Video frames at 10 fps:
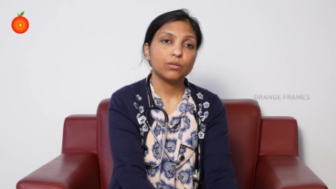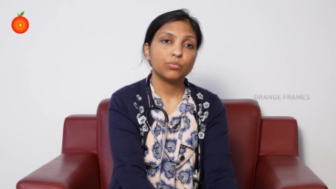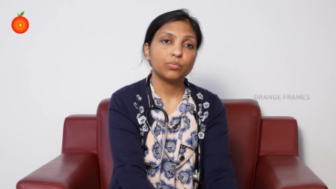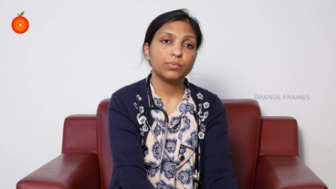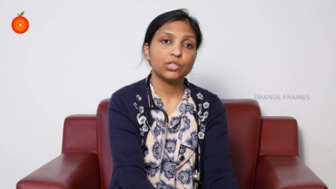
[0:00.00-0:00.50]

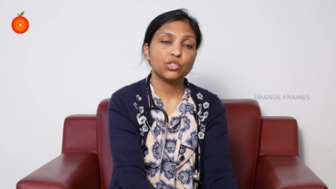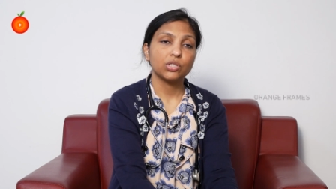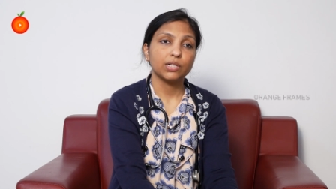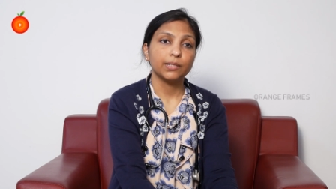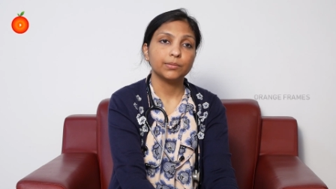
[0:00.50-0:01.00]

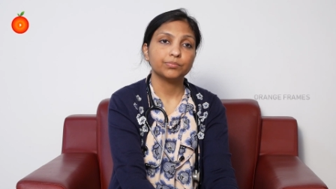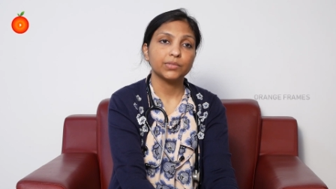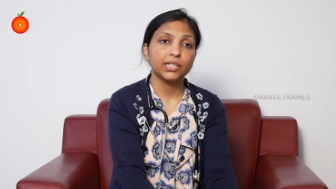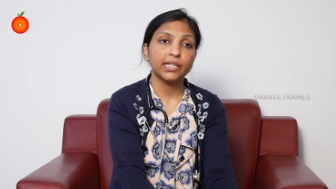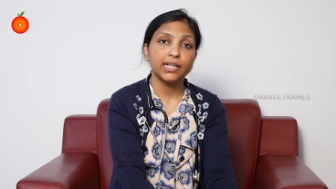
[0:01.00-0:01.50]
which
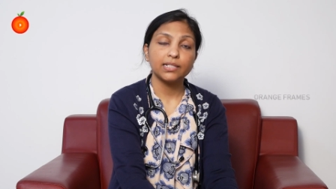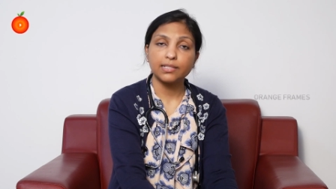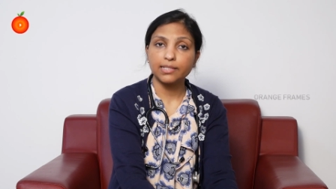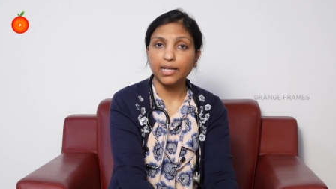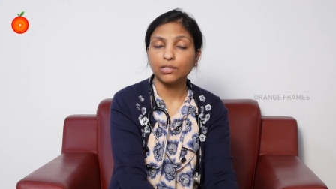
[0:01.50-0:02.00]
again
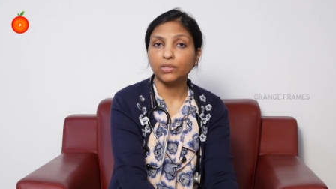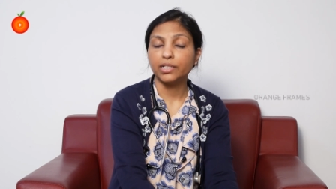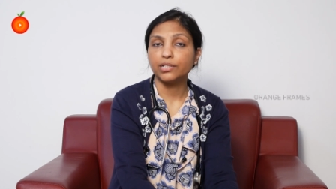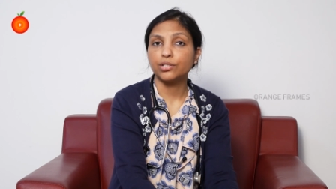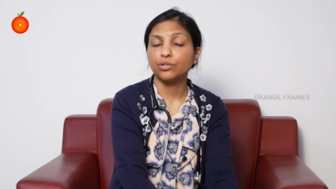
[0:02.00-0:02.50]
is
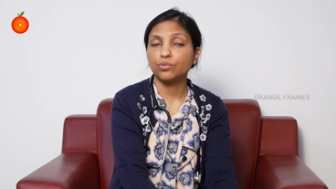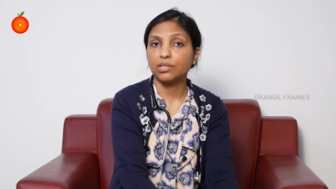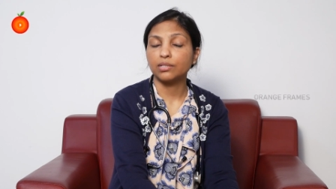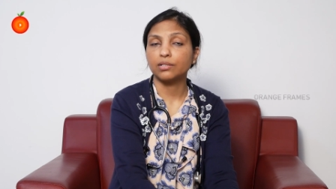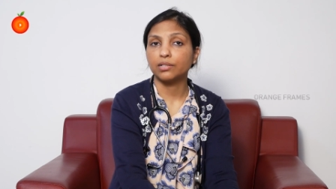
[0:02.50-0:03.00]
calculated
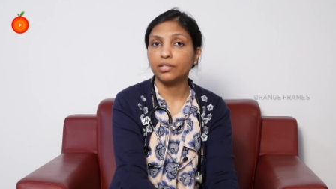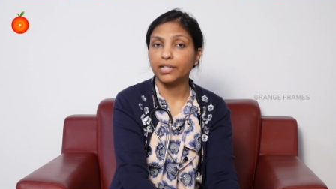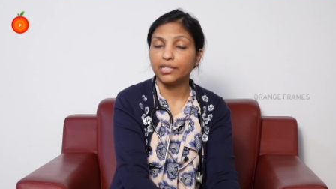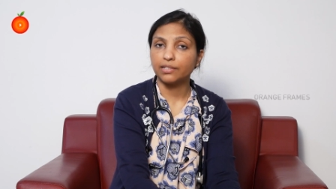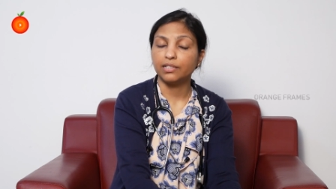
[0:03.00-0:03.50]
using the
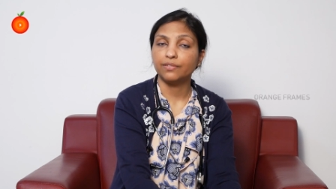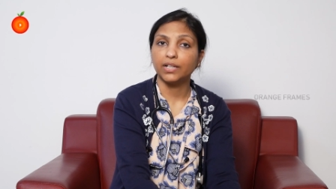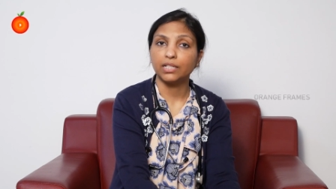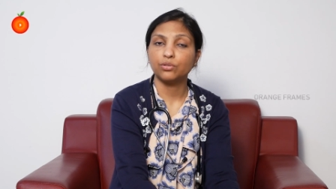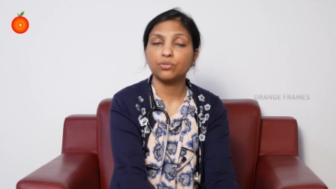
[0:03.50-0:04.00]
creatinine
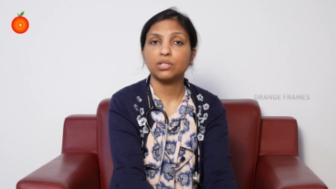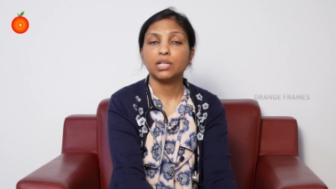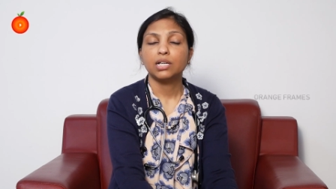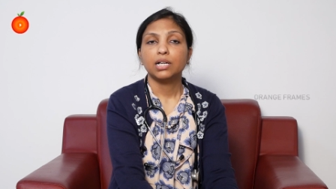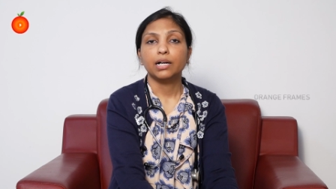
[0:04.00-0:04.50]
values.
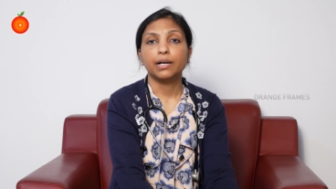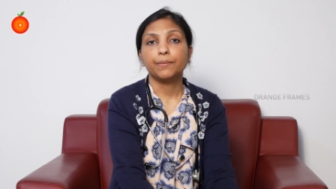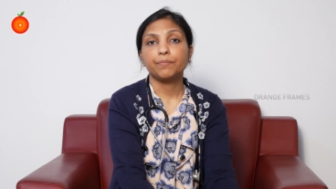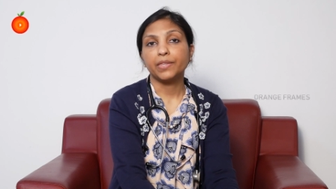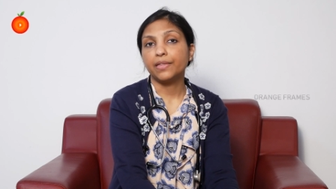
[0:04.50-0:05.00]

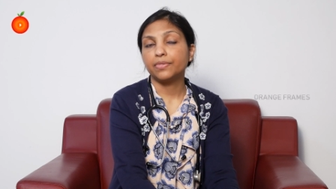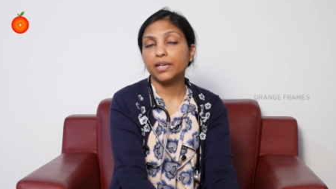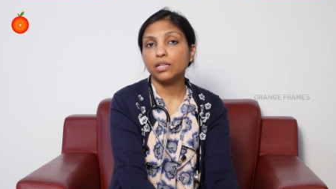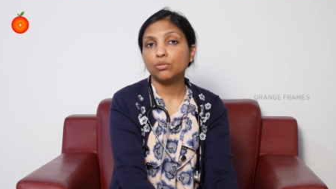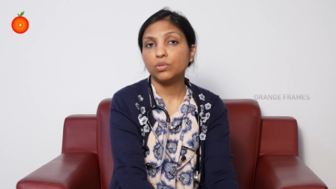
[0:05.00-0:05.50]
And
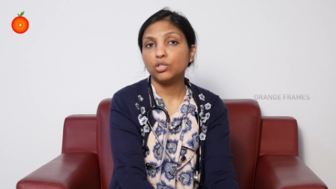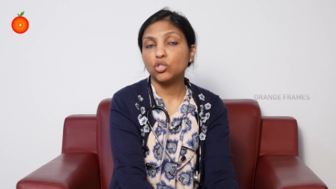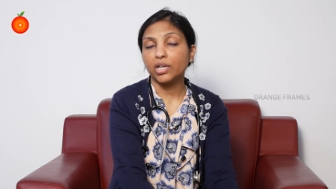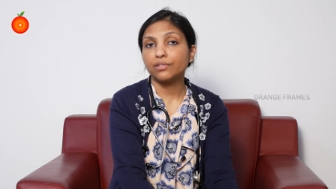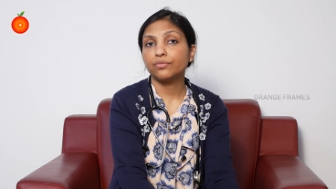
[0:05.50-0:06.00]
then we
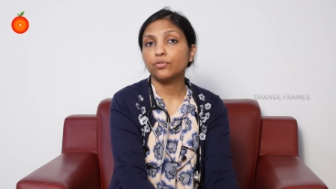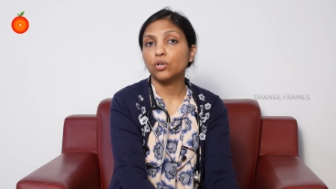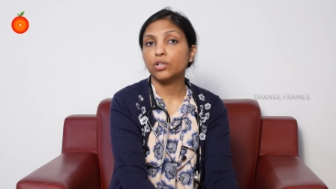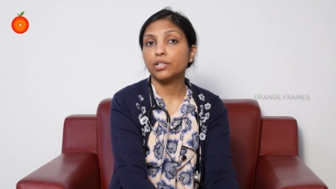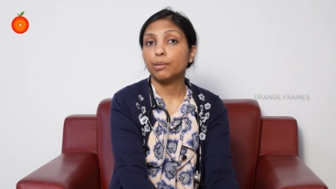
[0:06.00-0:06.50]
check
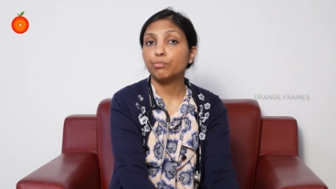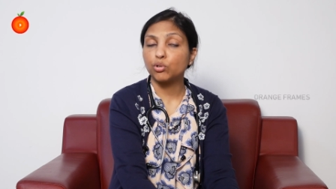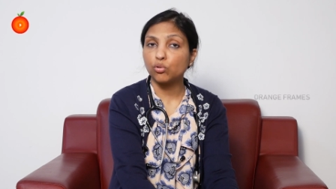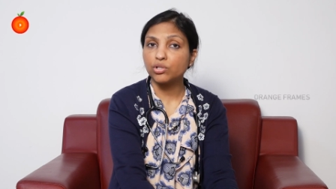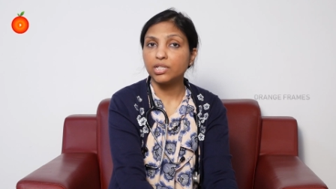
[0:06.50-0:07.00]
for
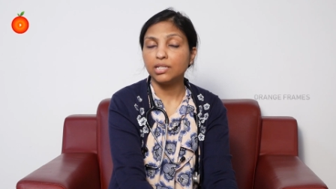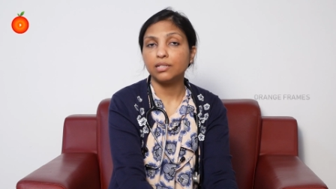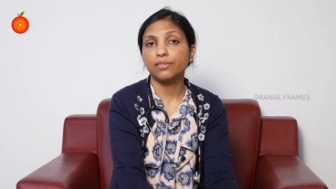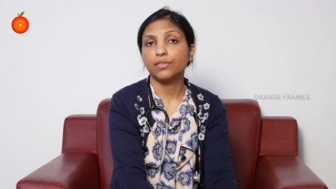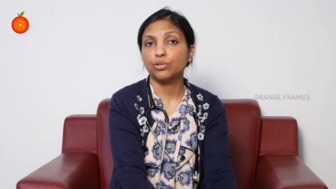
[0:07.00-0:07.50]
protein
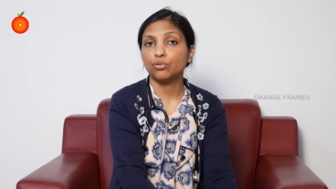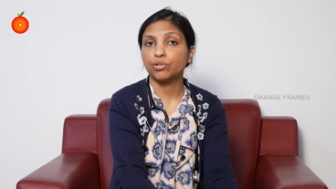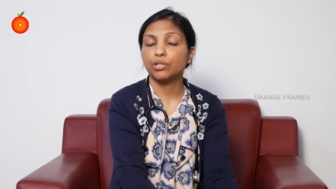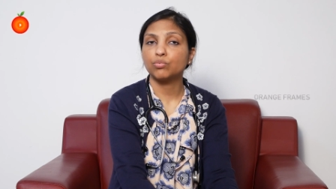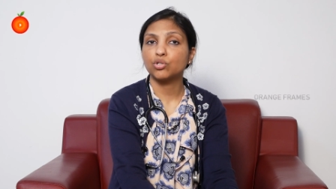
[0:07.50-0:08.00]
in the
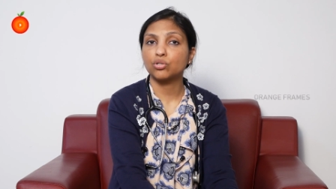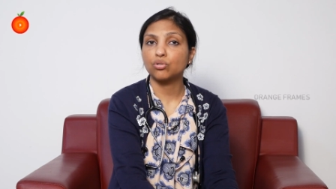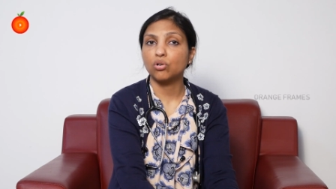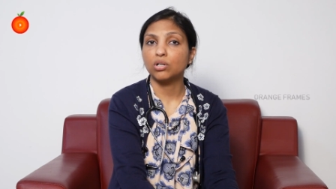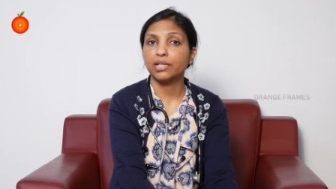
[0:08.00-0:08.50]
urine, which is
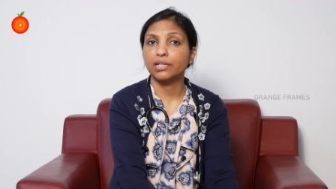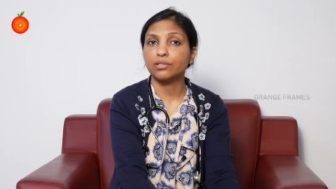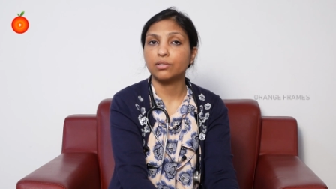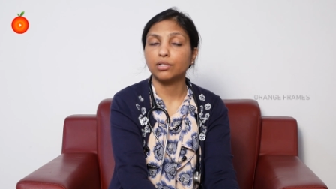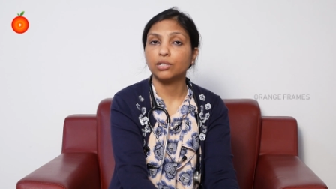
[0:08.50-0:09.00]
called
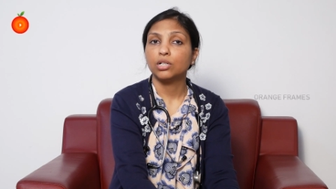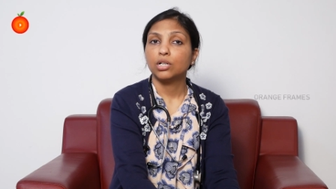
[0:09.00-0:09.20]
as the